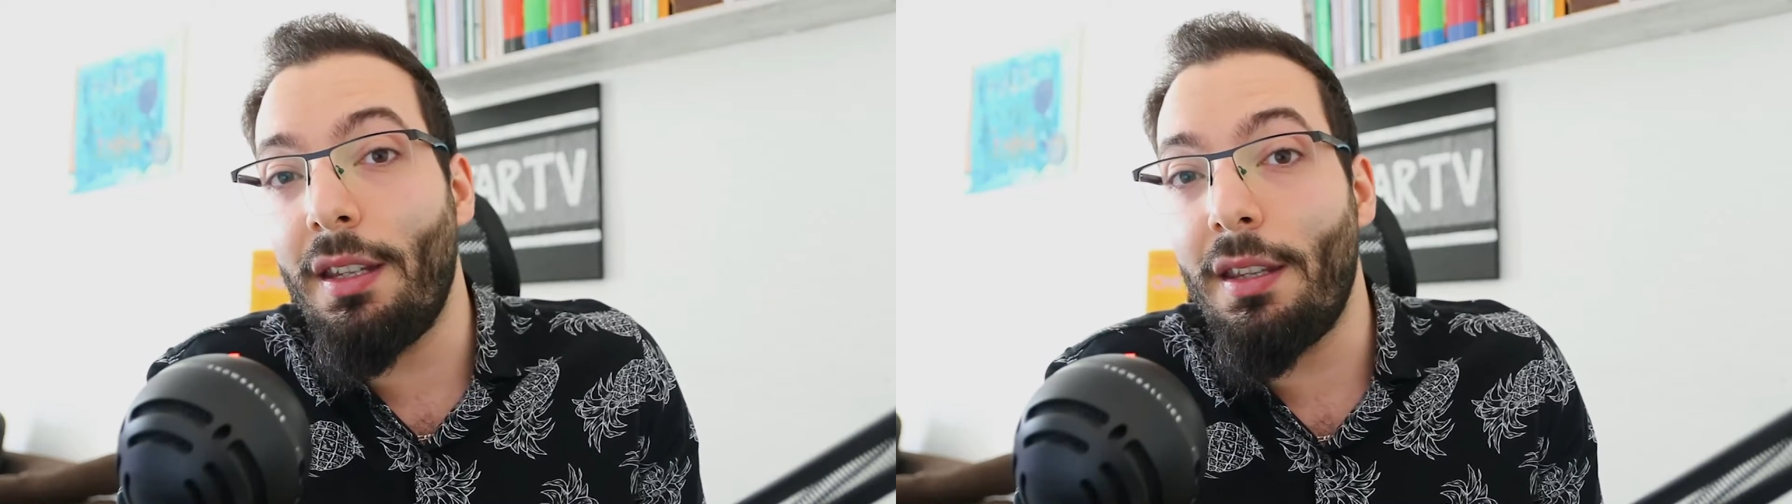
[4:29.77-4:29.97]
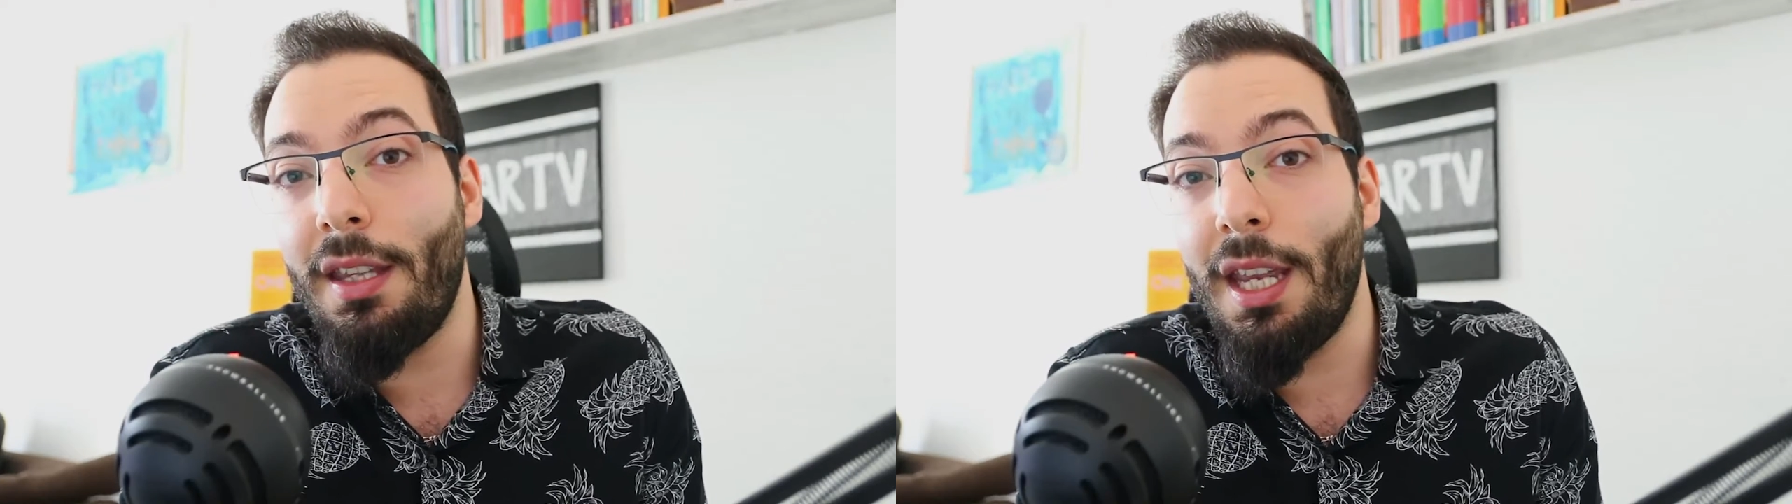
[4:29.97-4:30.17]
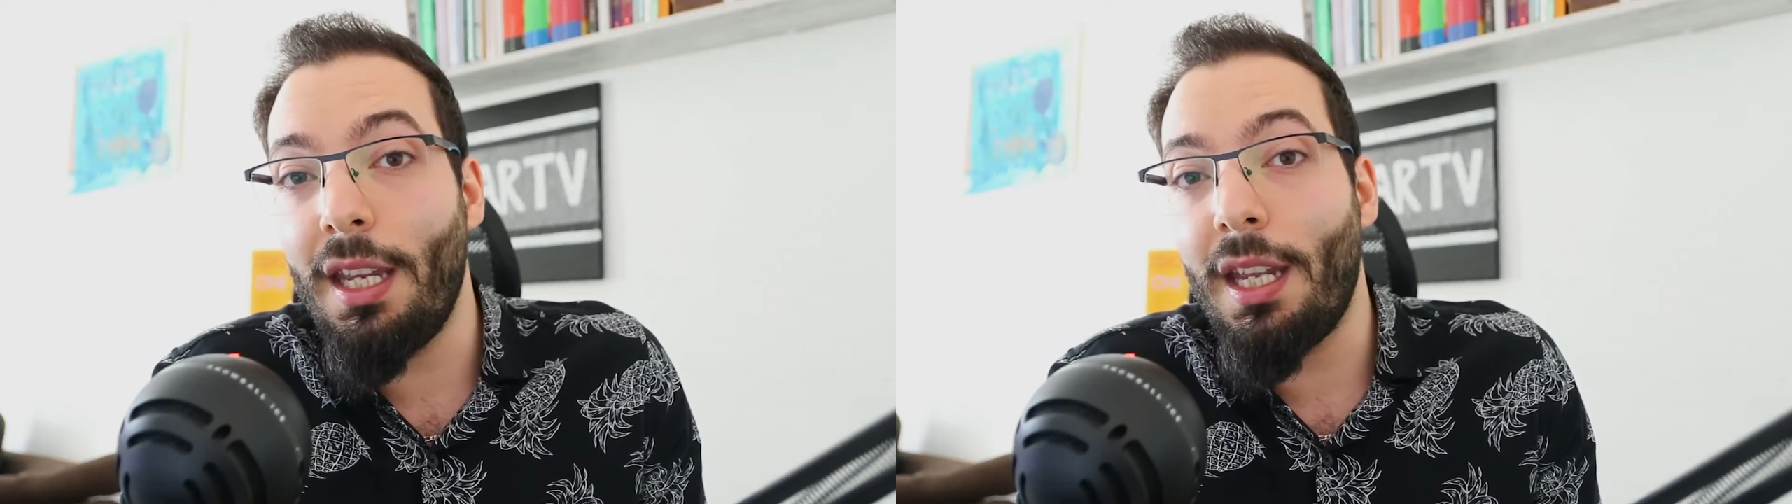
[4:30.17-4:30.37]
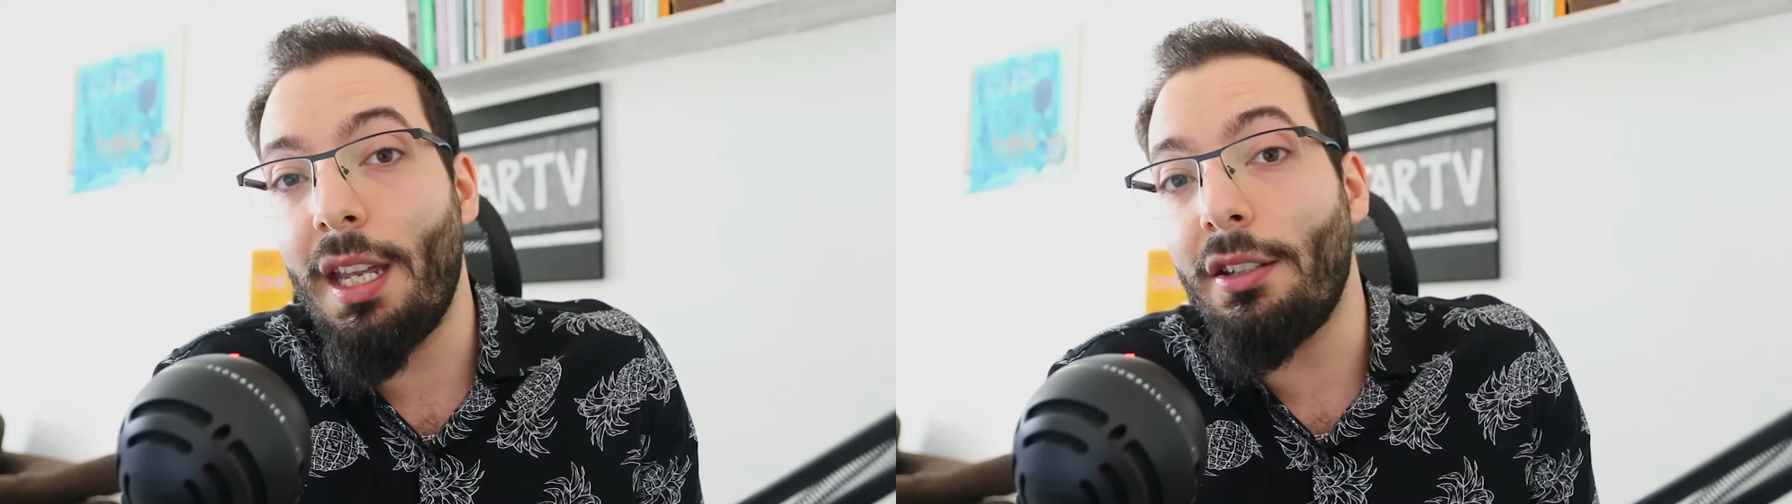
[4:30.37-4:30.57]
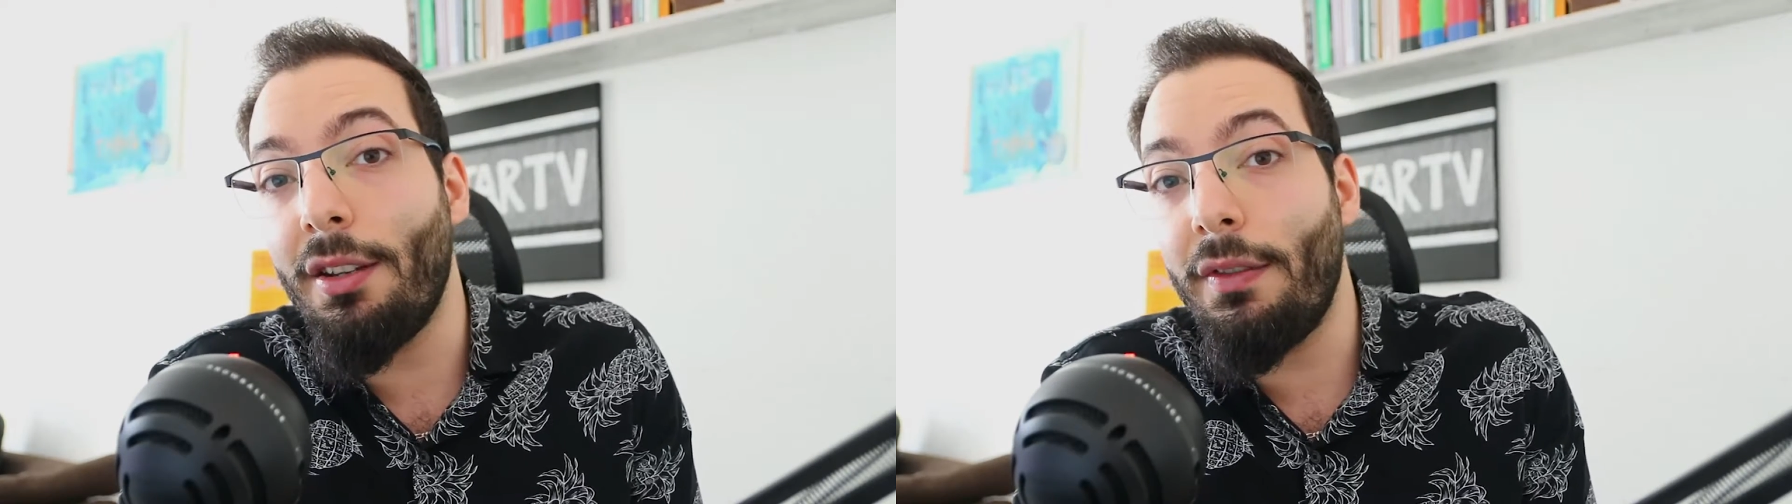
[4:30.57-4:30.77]
they
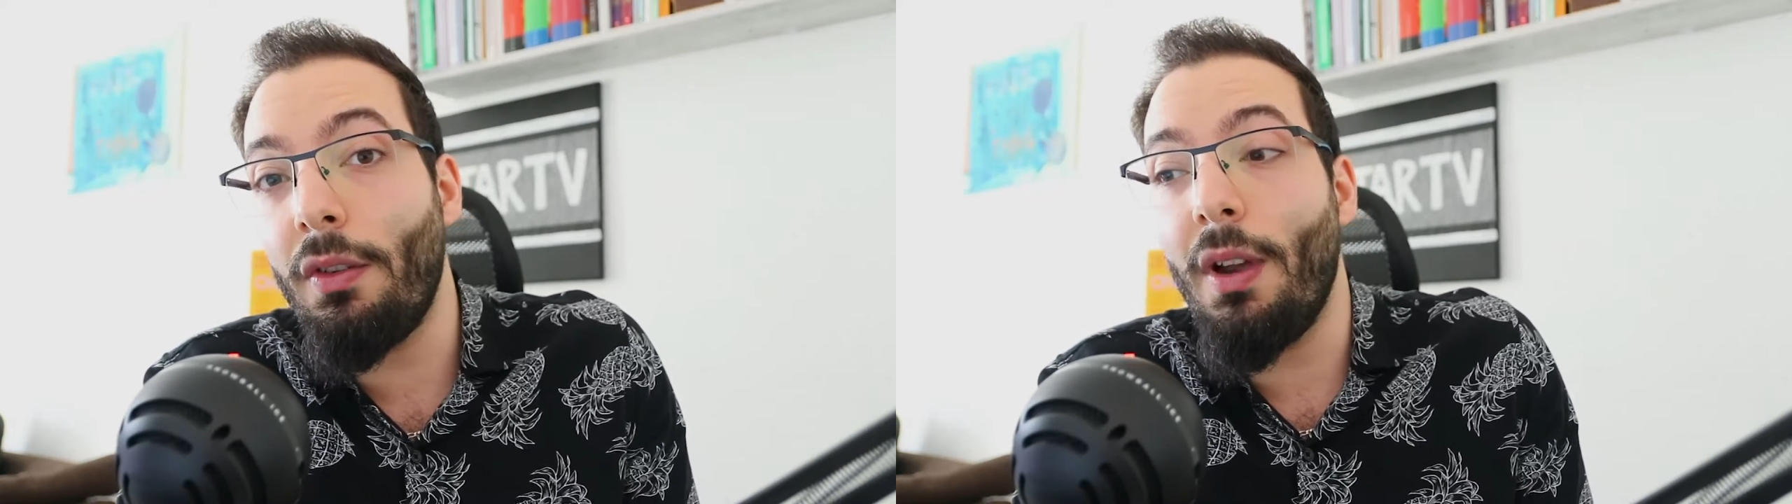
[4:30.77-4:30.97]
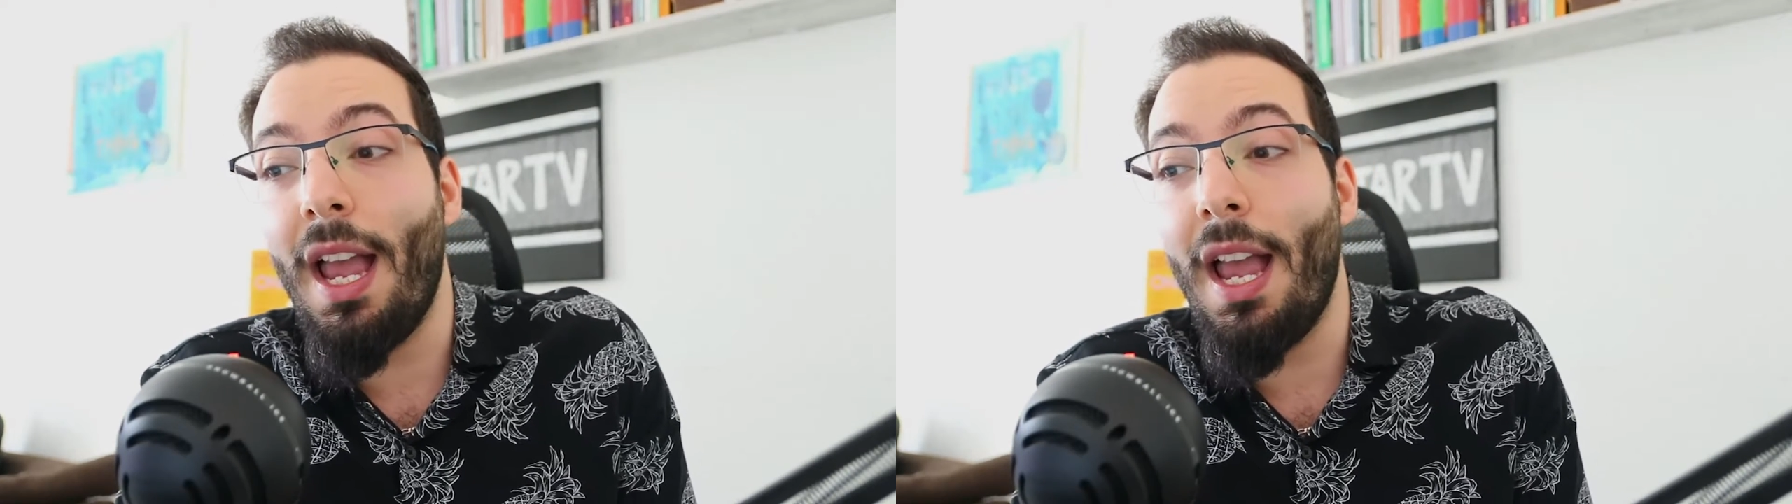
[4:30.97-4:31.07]
can give you,